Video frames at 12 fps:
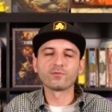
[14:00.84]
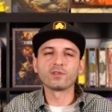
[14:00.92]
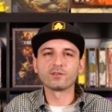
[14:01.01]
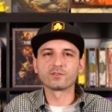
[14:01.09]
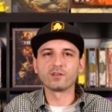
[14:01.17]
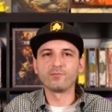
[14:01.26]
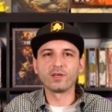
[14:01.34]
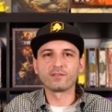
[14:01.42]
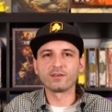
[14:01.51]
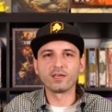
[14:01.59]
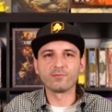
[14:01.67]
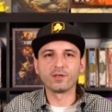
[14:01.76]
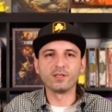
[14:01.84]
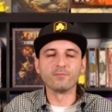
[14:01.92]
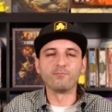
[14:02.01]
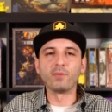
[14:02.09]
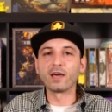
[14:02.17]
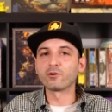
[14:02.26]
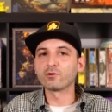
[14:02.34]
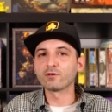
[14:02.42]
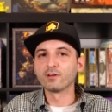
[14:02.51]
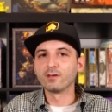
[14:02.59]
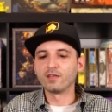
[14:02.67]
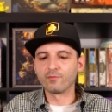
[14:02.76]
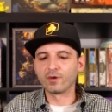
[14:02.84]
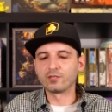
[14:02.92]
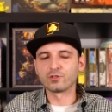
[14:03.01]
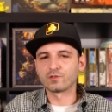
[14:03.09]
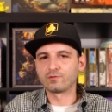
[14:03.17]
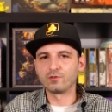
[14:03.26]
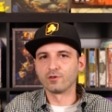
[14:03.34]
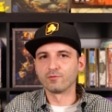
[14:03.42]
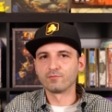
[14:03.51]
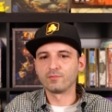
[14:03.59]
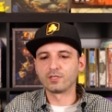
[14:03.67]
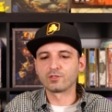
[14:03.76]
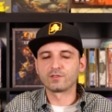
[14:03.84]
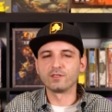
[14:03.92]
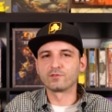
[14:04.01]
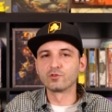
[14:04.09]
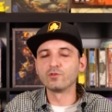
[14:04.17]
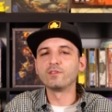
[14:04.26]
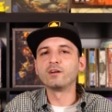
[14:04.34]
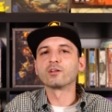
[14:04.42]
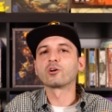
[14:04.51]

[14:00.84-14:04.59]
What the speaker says: I don't think is going to make the game any better. It might just, it's good that